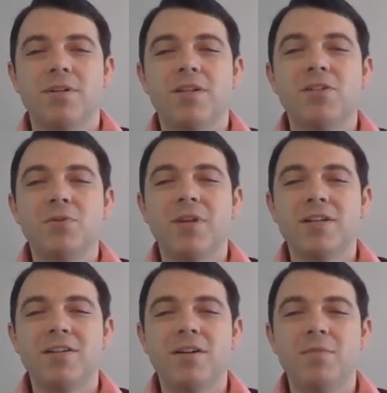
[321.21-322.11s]
Until
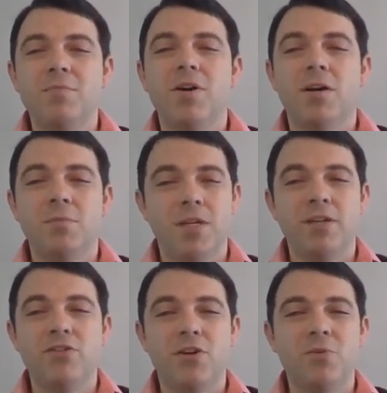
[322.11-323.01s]
next time, I'm
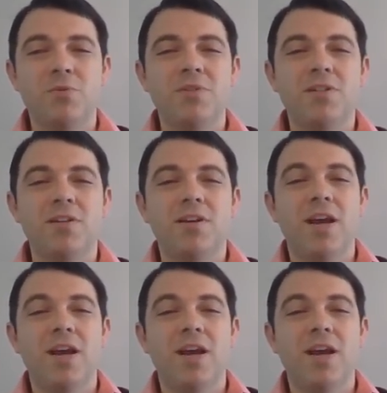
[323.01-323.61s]
Dan Jones,